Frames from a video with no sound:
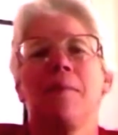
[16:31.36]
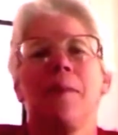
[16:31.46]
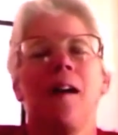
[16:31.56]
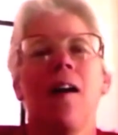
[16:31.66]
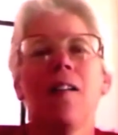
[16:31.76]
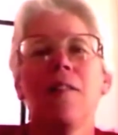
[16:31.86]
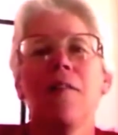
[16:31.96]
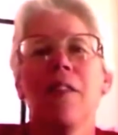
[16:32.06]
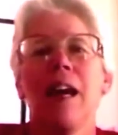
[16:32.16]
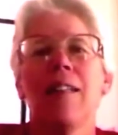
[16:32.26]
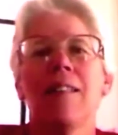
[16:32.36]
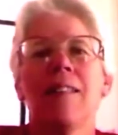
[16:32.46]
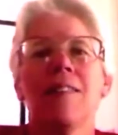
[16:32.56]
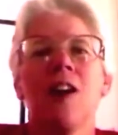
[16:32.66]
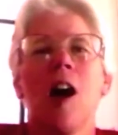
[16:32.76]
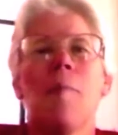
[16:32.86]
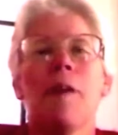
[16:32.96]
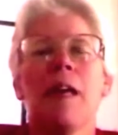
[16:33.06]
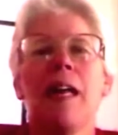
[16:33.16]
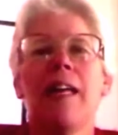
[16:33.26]
all of that. Stop
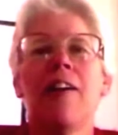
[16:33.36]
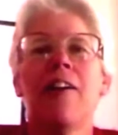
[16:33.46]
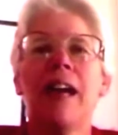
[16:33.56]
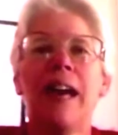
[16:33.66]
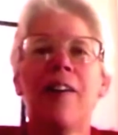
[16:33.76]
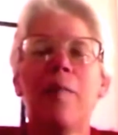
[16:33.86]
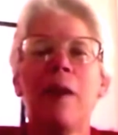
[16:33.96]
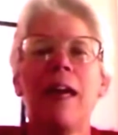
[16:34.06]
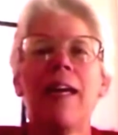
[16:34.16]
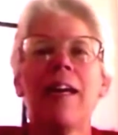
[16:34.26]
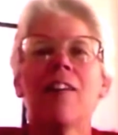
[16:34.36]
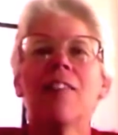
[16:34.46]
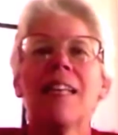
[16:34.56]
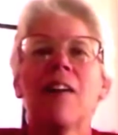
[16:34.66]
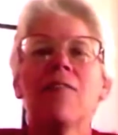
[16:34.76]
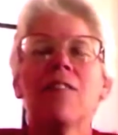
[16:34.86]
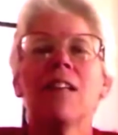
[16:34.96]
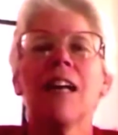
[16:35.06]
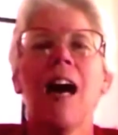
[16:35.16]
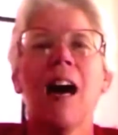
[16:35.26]
cutting our hair and making ourselves look
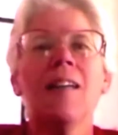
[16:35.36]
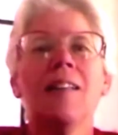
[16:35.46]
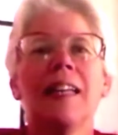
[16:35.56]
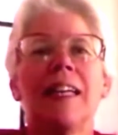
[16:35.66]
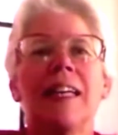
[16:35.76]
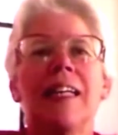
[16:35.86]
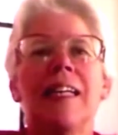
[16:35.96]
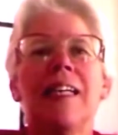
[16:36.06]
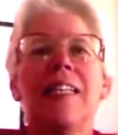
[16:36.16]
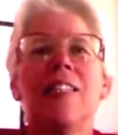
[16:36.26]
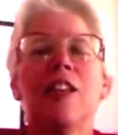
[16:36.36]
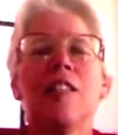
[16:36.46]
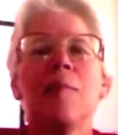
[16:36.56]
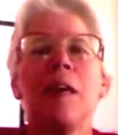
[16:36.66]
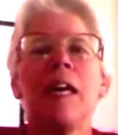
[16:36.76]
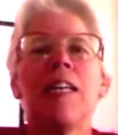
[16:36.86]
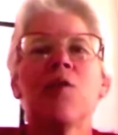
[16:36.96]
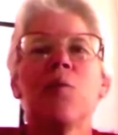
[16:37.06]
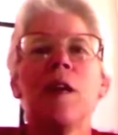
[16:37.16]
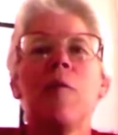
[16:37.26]
ugly just because
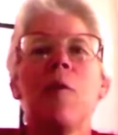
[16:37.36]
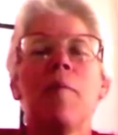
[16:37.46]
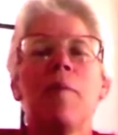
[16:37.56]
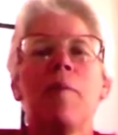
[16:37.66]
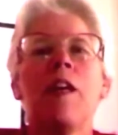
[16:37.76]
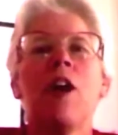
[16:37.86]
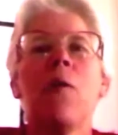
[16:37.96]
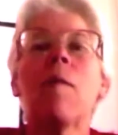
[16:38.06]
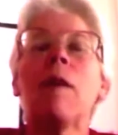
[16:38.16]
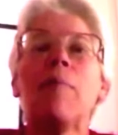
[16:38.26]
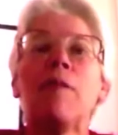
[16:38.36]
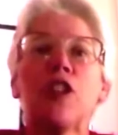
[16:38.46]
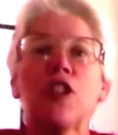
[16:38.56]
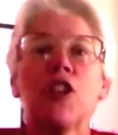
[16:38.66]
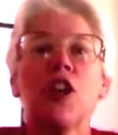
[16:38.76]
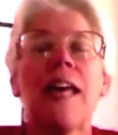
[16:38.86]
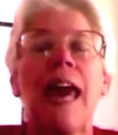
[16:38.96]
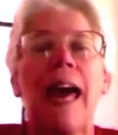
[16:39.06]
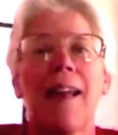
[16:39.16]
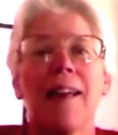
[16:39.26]
we want, we don't want people to look
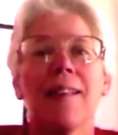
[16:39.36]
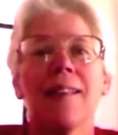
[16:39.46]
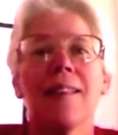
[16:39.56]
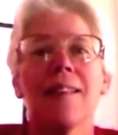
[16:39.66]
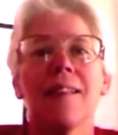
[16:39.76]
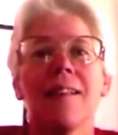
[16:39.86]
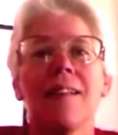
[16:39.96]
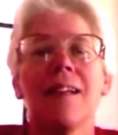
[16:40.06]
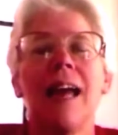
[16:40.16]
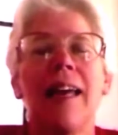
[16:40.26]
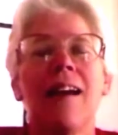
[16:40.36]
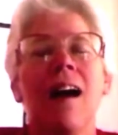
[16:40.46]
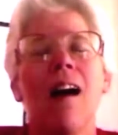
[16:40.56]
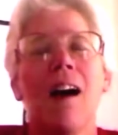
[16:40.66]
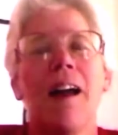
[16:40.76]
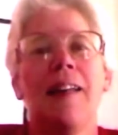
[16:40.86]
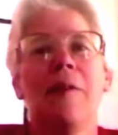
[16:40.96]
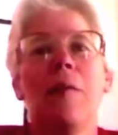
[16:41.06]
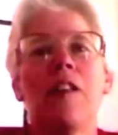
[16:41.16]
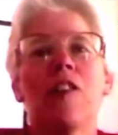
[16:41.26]
at us and hide. We
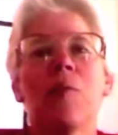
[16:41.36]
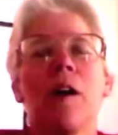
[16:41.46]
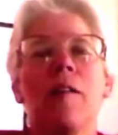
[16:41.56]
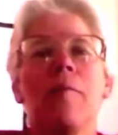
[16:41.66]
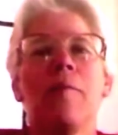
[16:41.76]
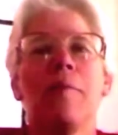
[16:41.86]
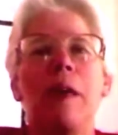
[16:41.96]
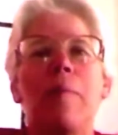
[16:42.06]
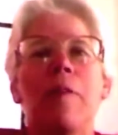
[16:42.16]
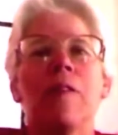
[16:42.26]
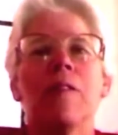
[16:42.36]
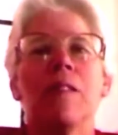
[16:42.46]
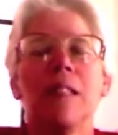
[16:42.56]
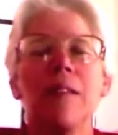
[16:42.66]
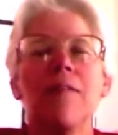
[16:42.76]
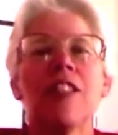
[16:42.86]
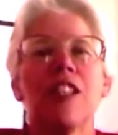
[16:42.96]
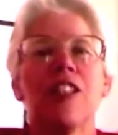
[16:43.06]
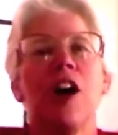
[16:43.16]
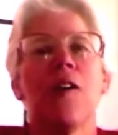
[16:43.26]
want, just want people to leave us
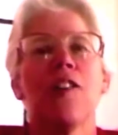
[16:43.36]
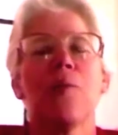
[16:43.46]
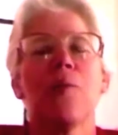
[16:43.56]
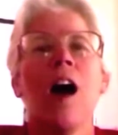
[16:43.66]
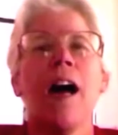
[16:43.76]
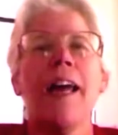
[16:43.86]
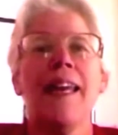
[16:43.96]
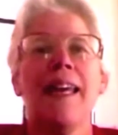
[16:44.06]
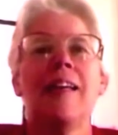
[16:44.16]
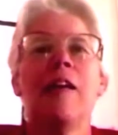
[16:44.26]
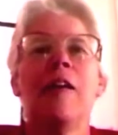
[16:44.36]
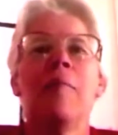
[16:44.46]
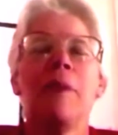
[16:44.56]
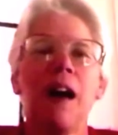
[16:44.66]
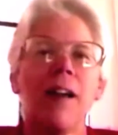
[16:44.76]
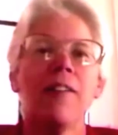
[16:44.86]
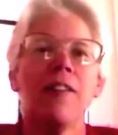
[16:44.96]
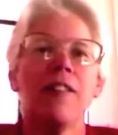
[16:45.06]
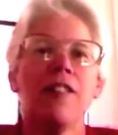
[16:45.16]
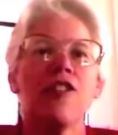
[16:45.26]
alone because we're hiding behind our
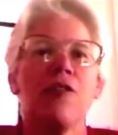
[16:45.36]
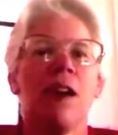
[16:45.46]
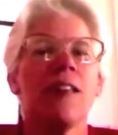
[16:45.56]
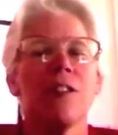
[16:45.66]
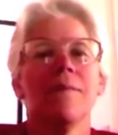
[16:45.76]
destruction.